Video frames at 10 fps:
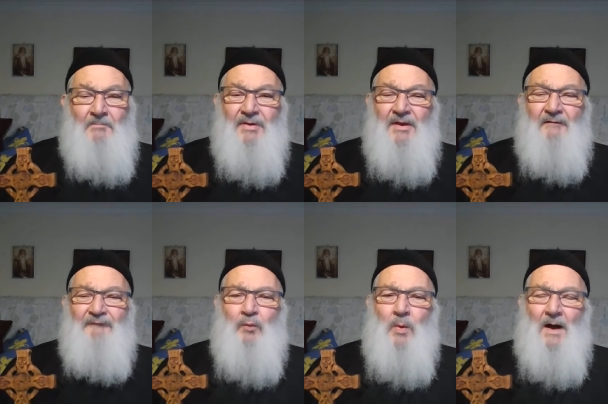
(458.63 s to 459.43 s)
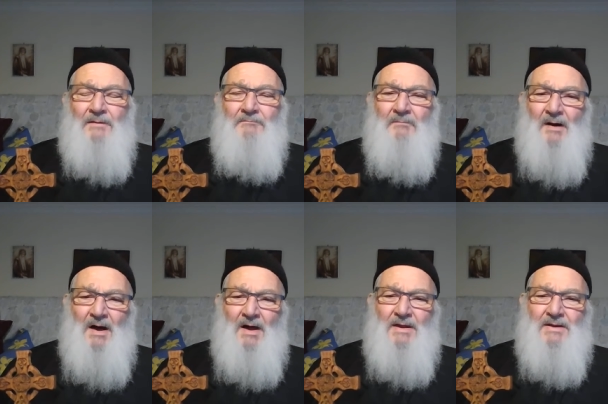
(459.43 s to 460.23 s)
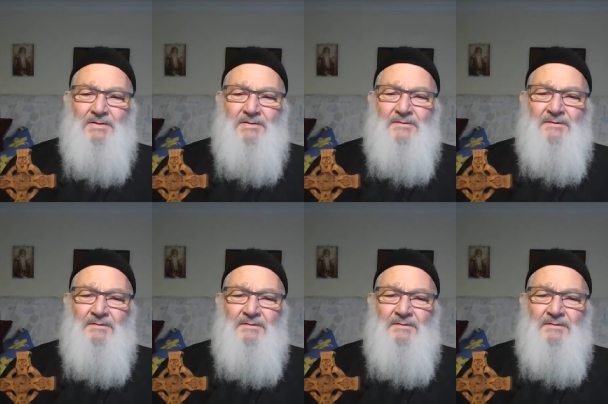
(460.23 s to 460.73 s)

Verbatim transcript: Be of one mind.